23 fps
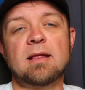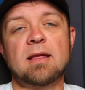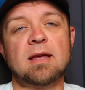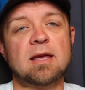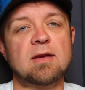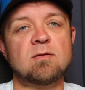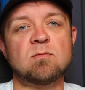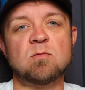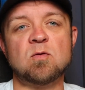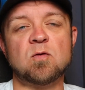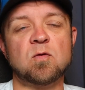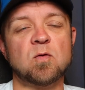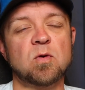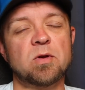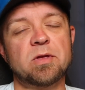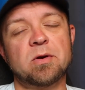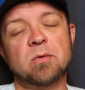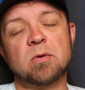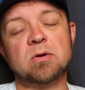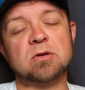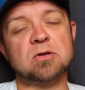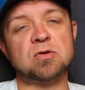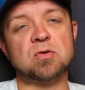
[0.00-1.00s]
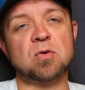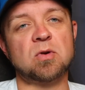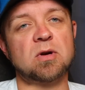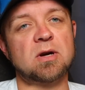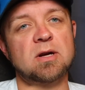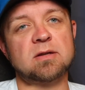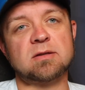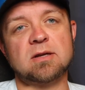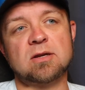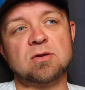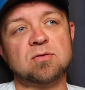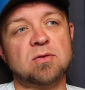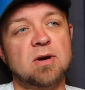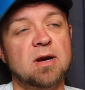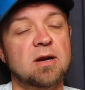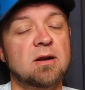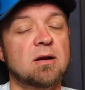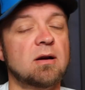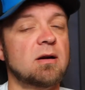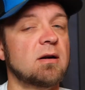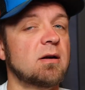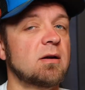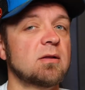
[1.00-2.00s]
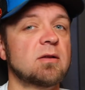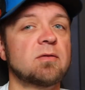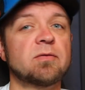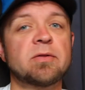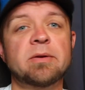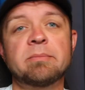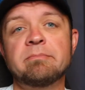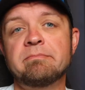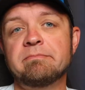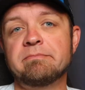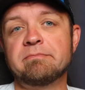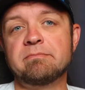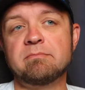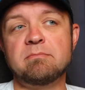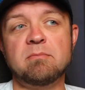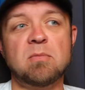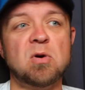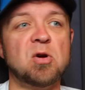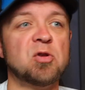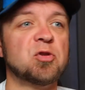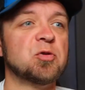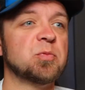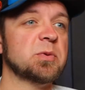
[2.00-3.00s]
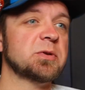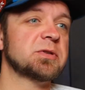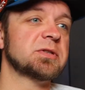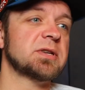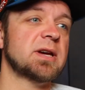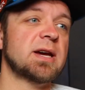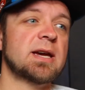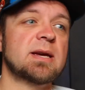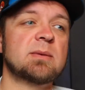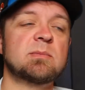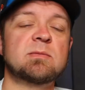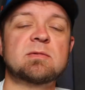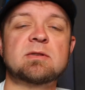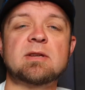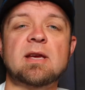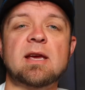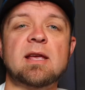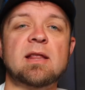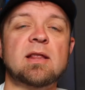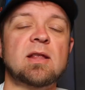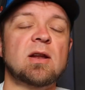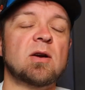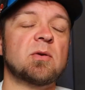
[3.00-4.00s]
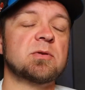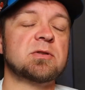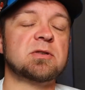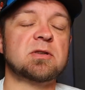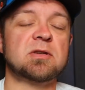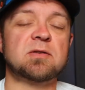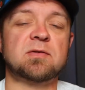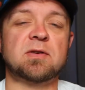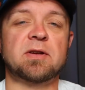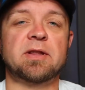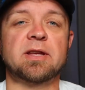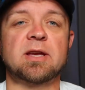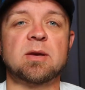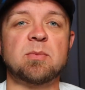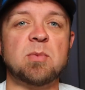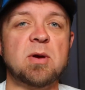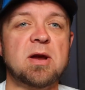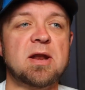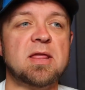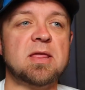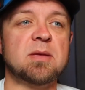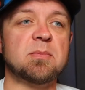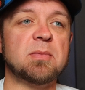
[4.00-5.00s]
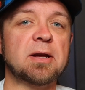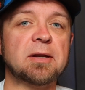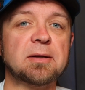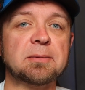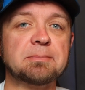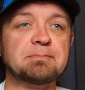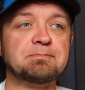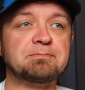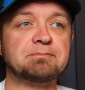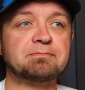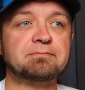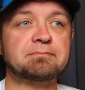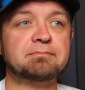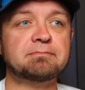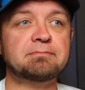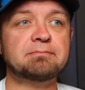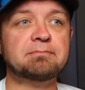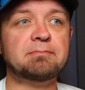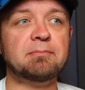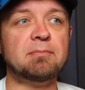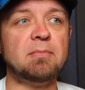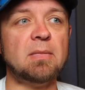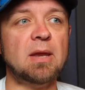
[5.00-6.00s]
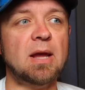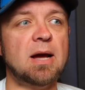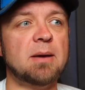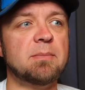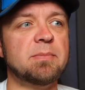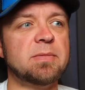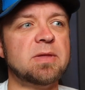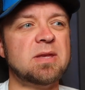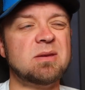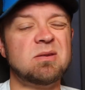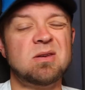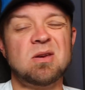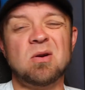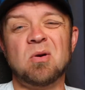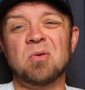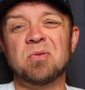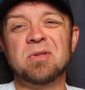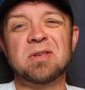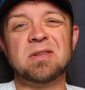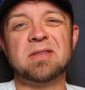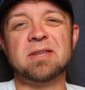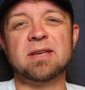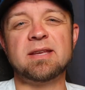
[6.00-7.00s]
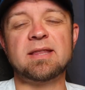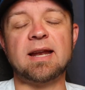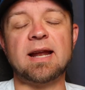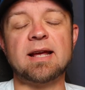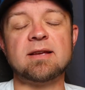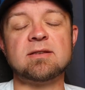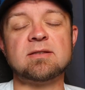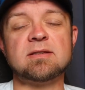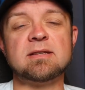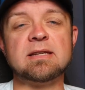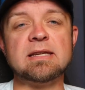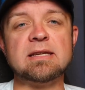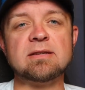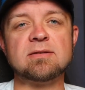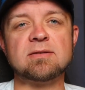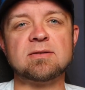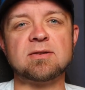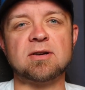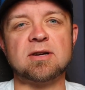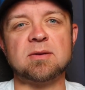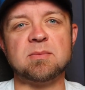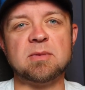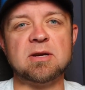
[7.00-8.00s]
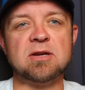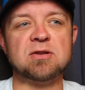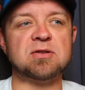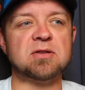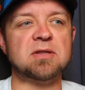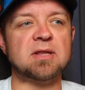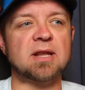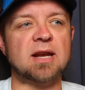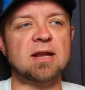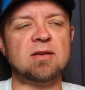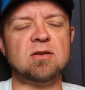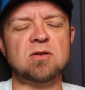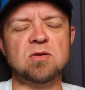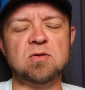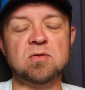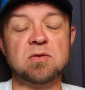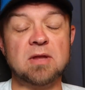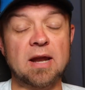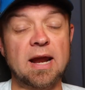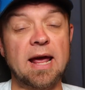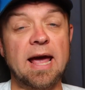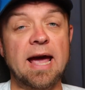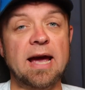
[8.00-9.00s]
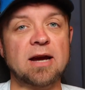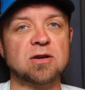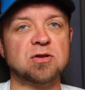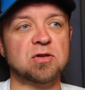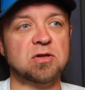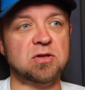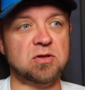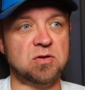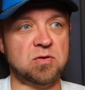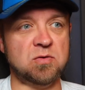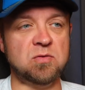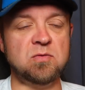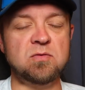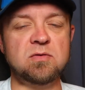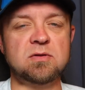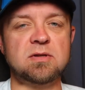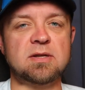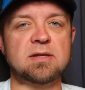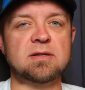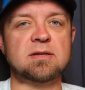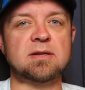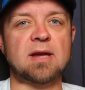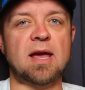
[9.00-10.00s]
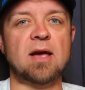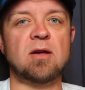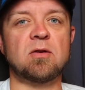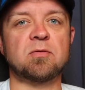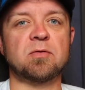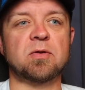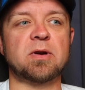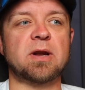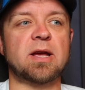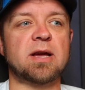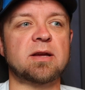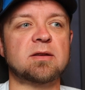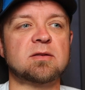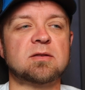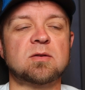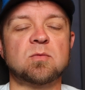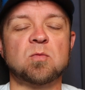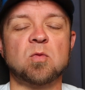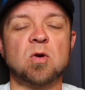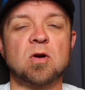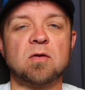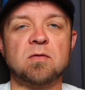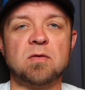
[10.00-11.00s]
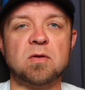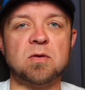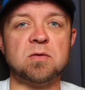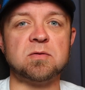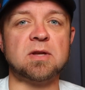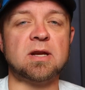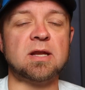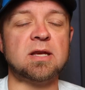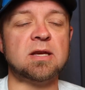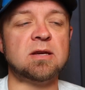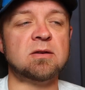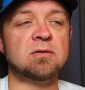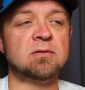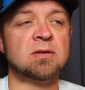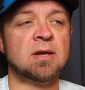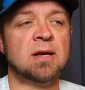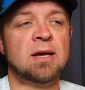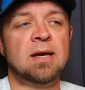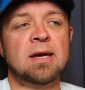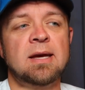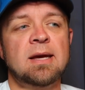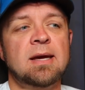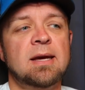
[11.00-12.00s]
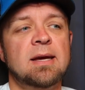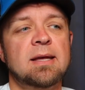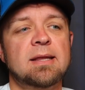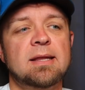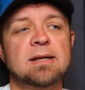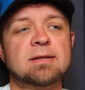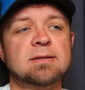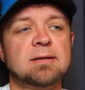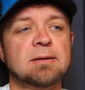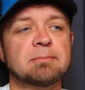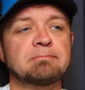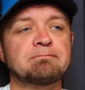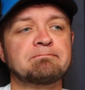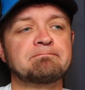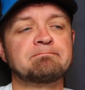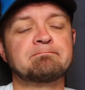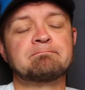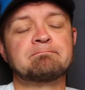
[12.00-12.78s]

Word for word: like even before there was a shortcuts, I tried all of them multiple times, and it always just felt like a pain in the butt. Um, the only thing that has decent automation that I use that I actually use is Alfred has some workflows that I use. That's it.